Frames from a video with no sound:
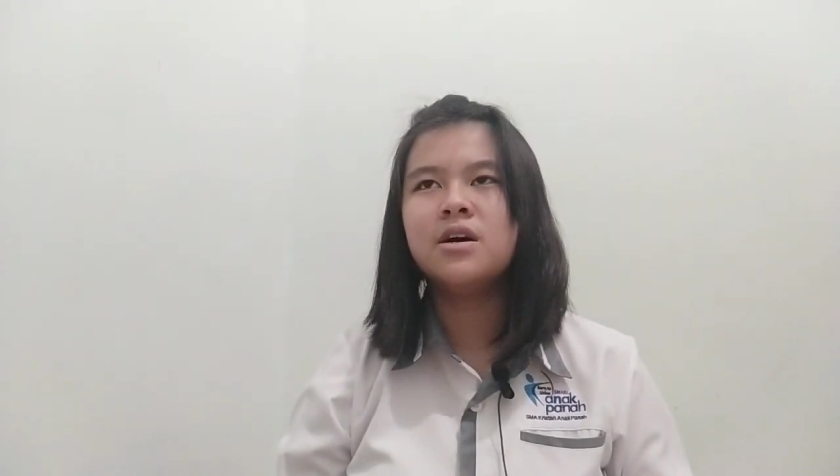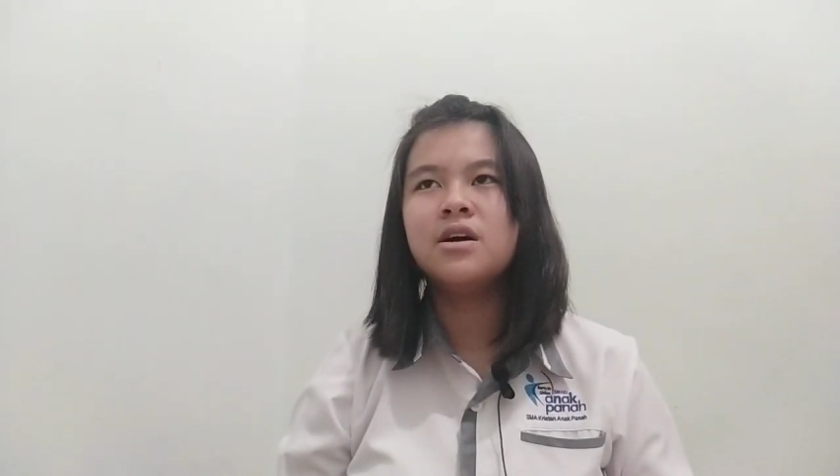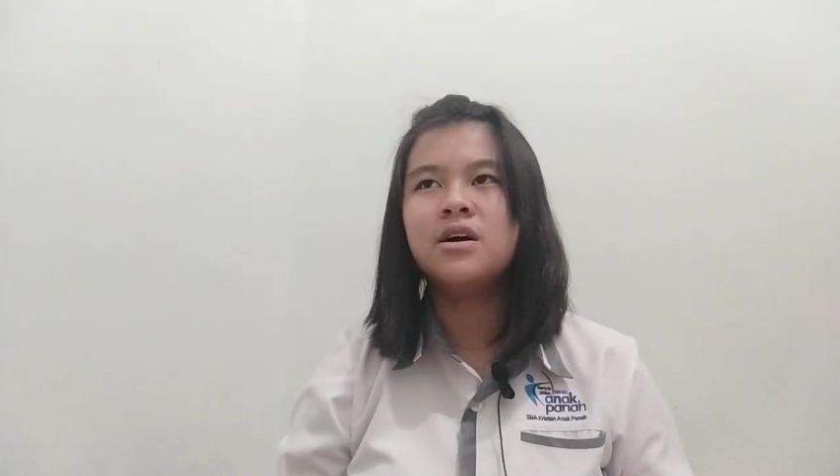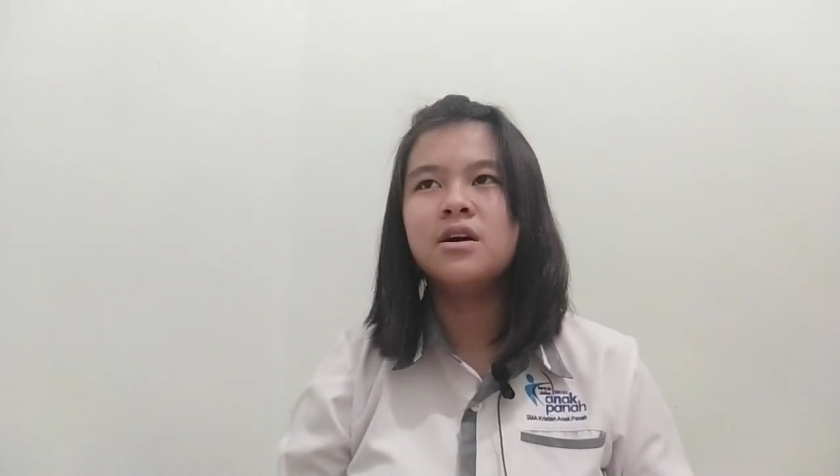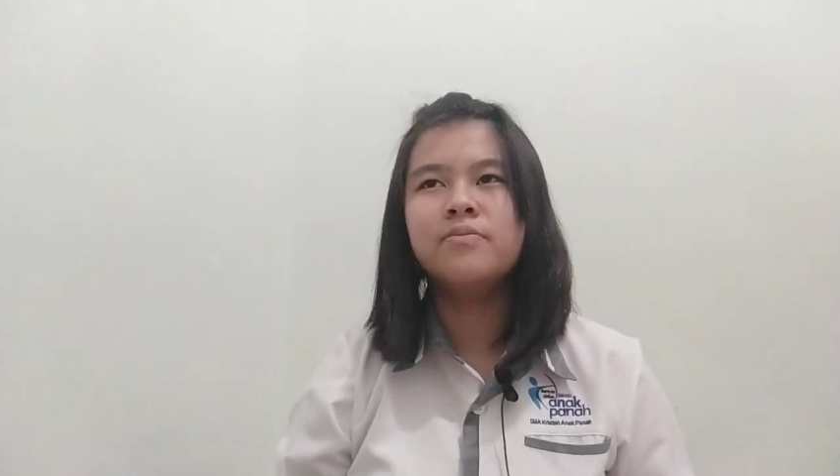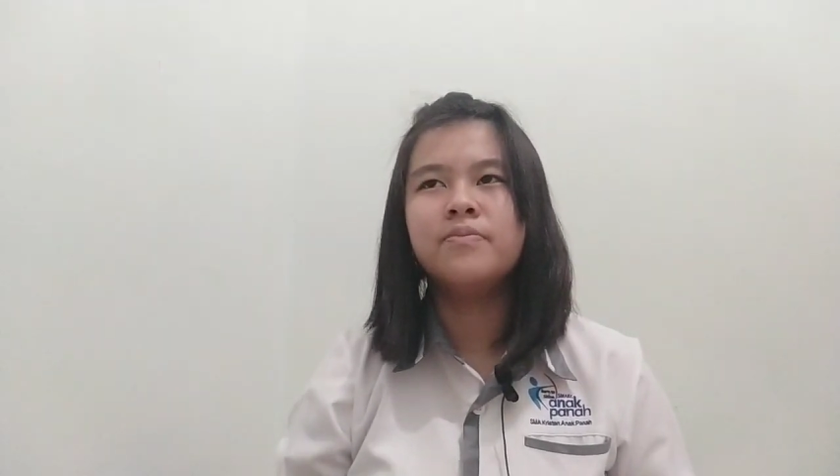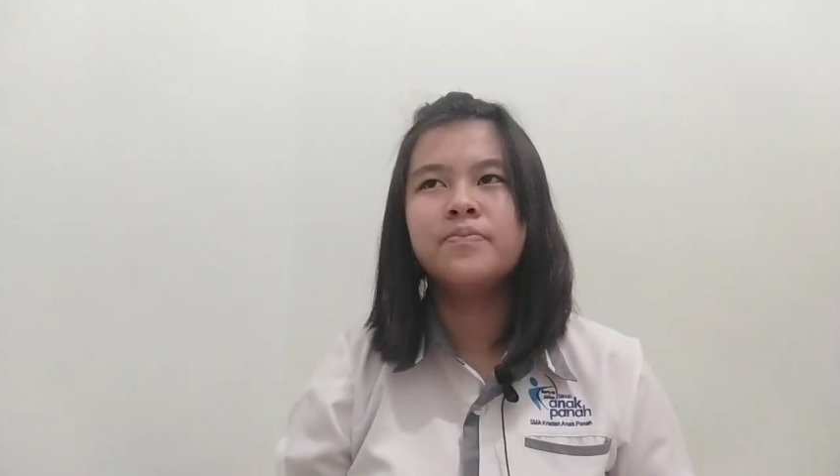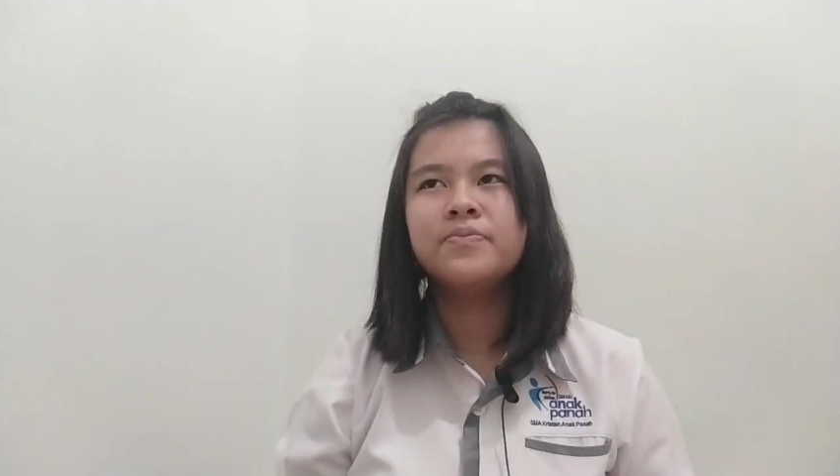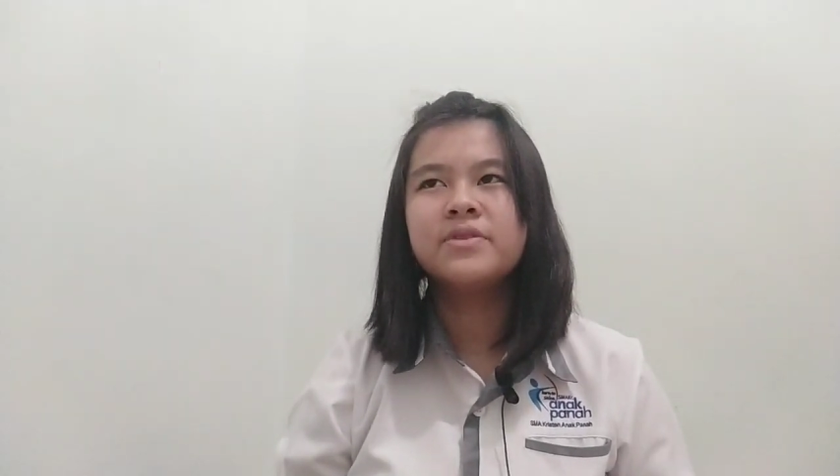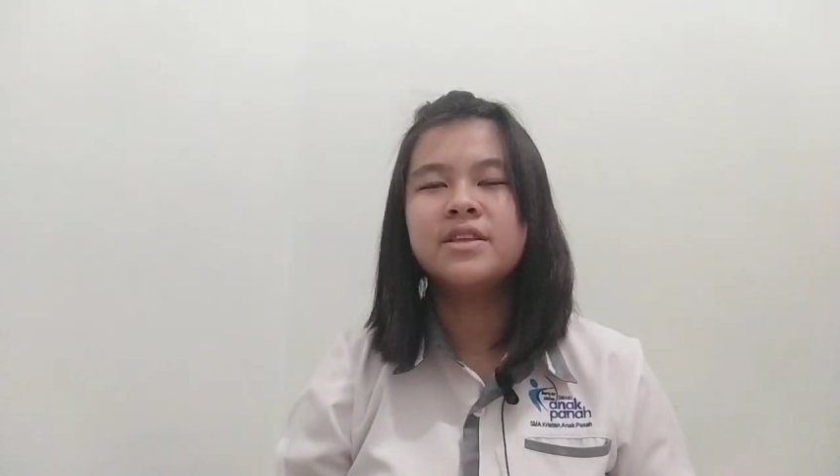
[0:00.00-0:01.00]

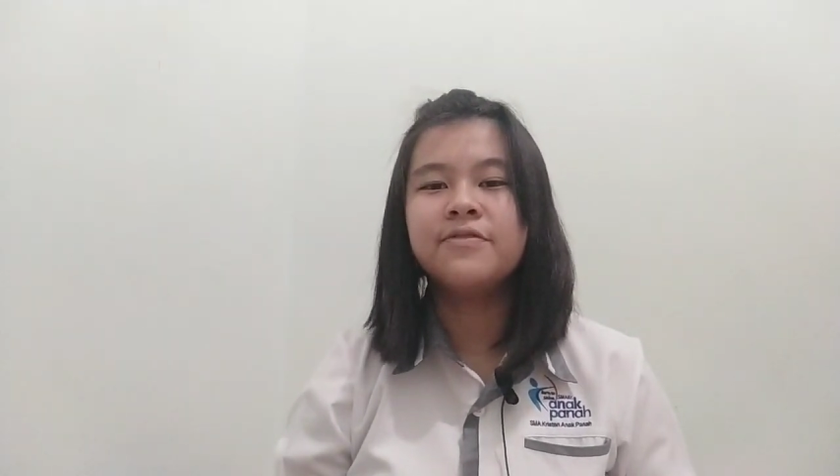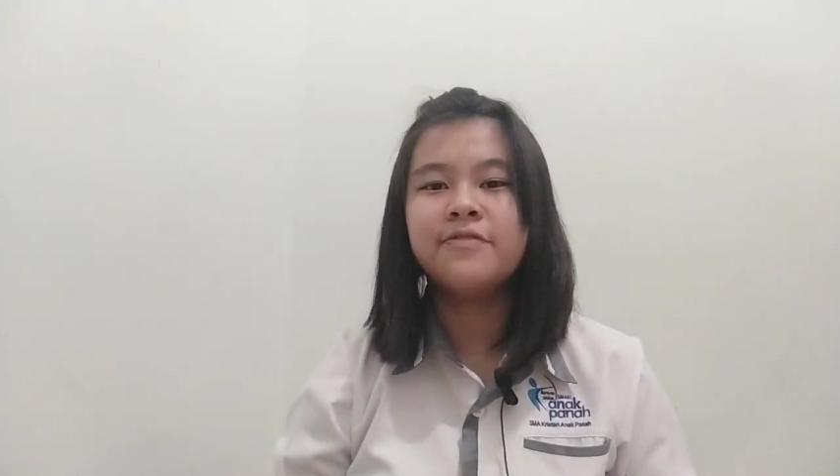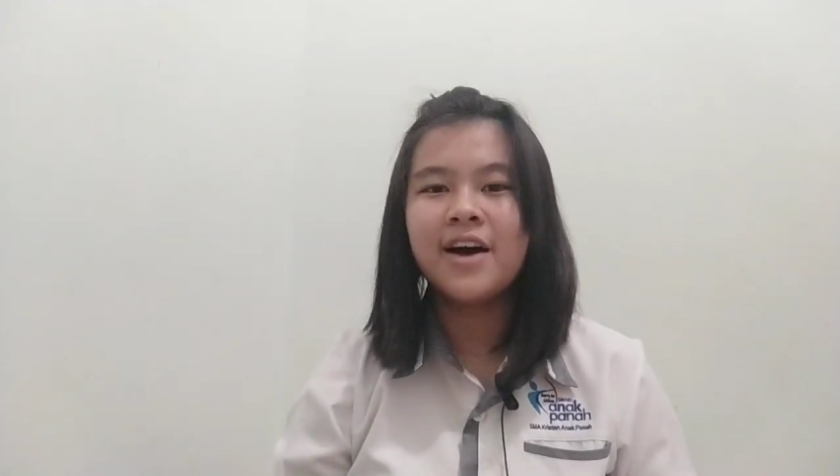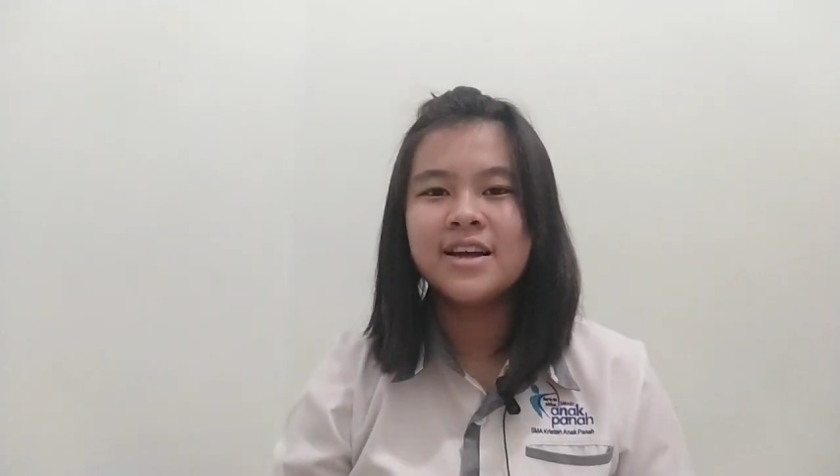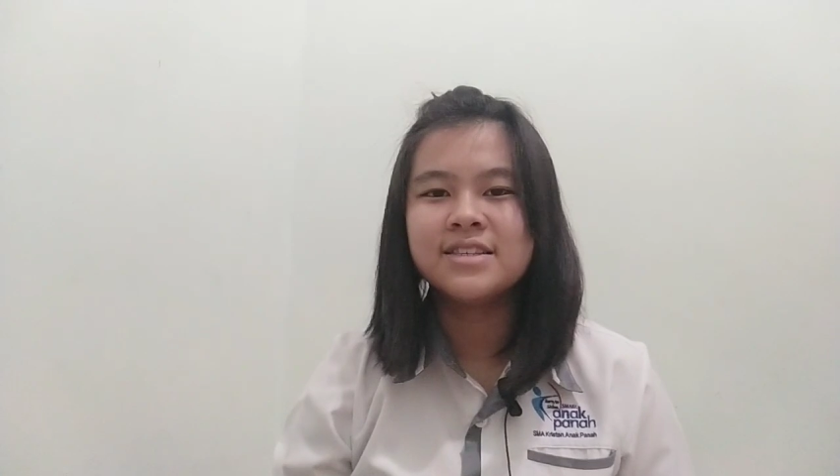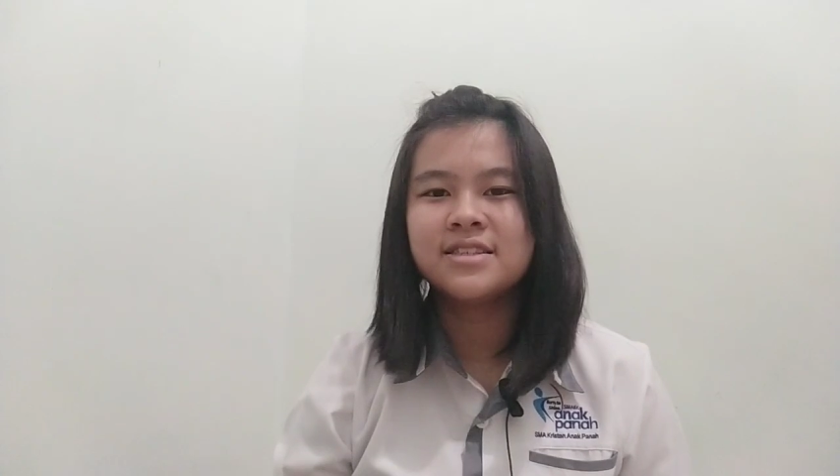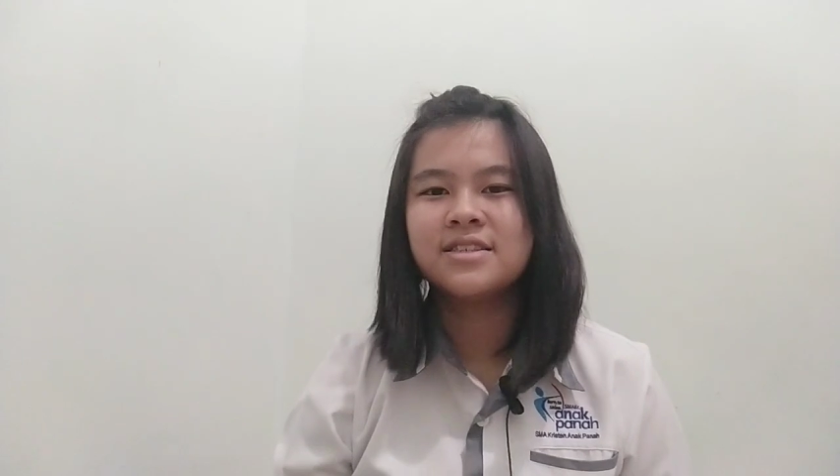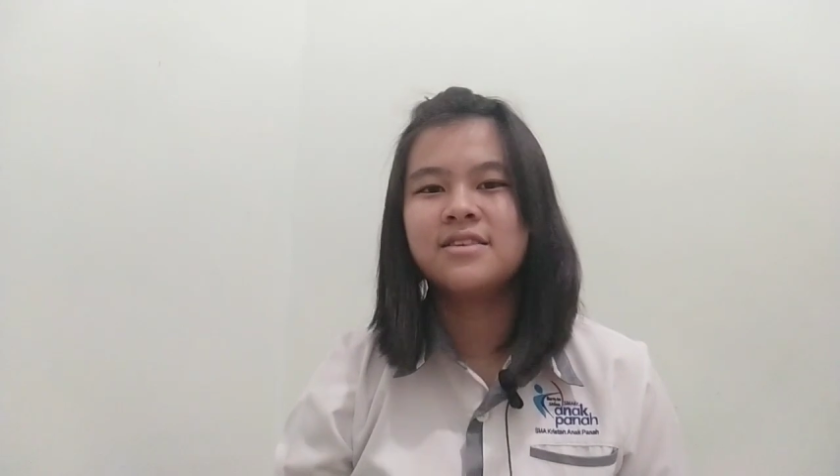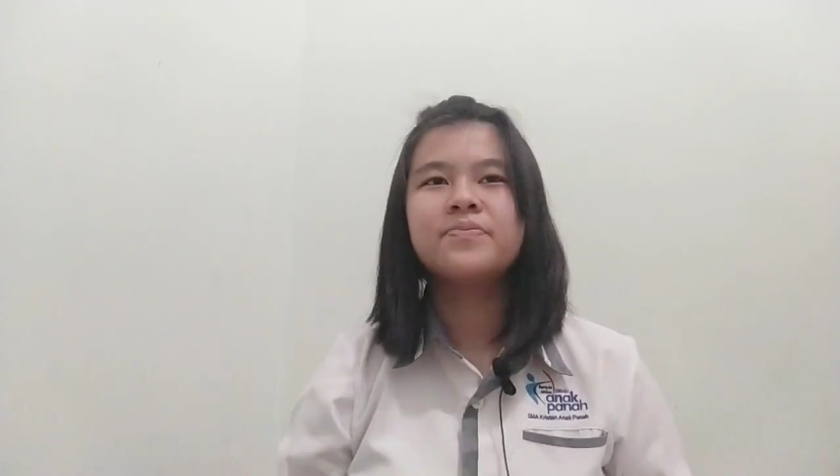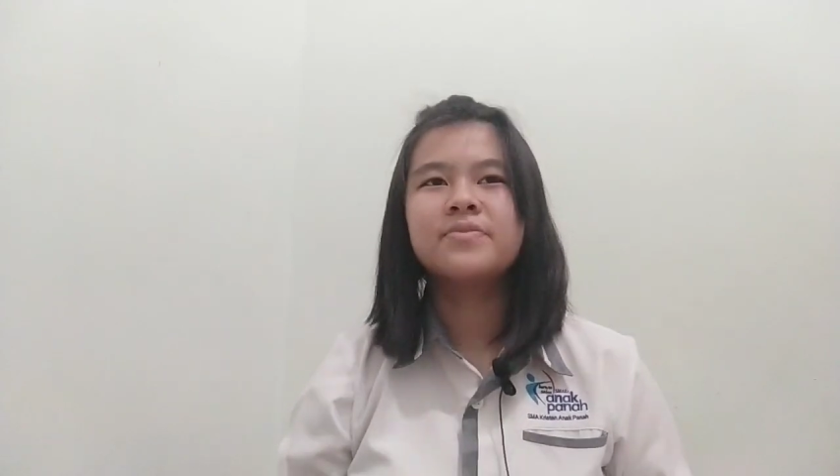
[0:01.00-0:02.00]
a device